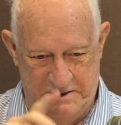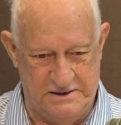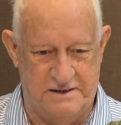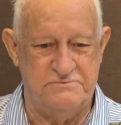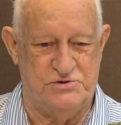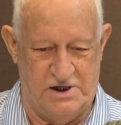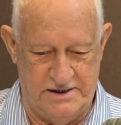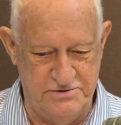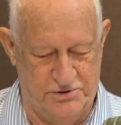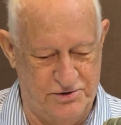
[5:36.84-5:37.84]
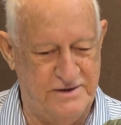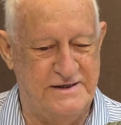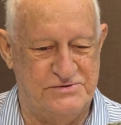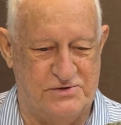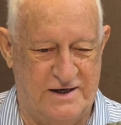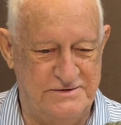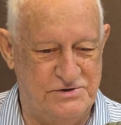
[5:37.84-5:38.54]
Yep, Johnny Hood, that's right.